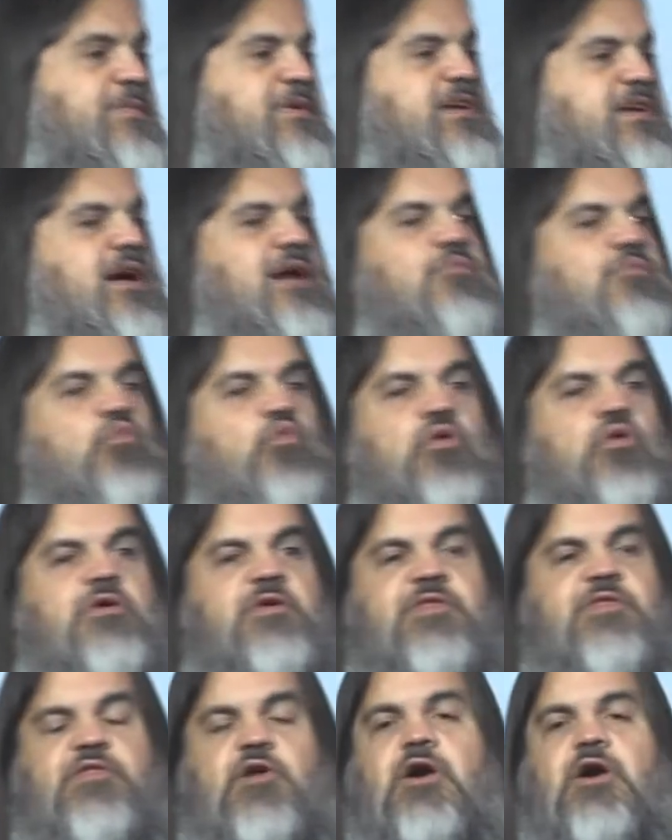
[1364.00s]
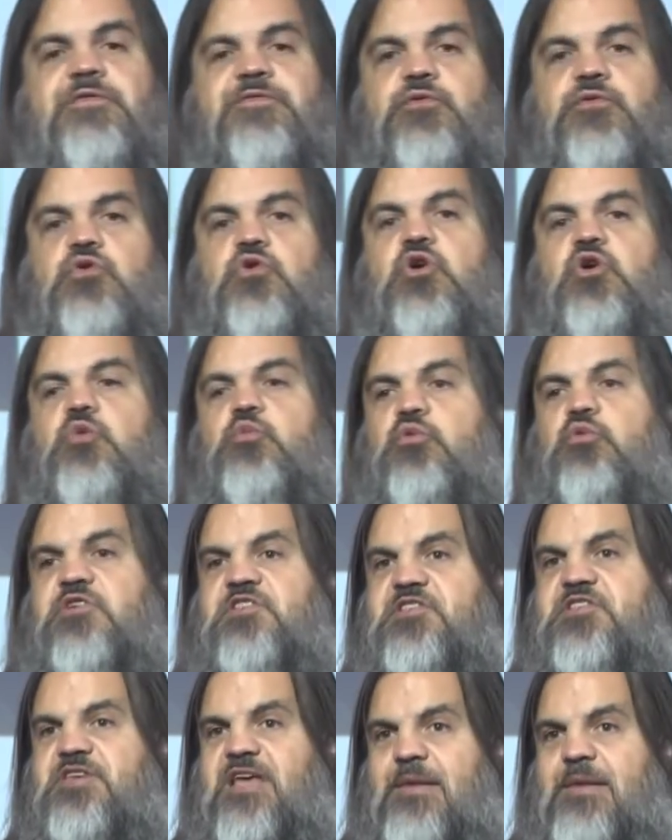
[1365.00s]
to become more thoughtful, more
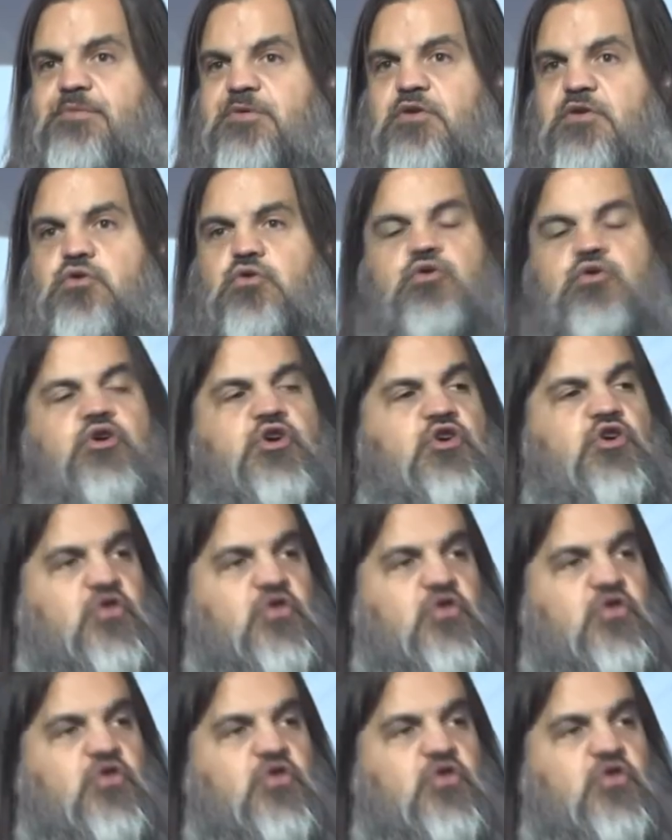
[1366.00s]
skeptical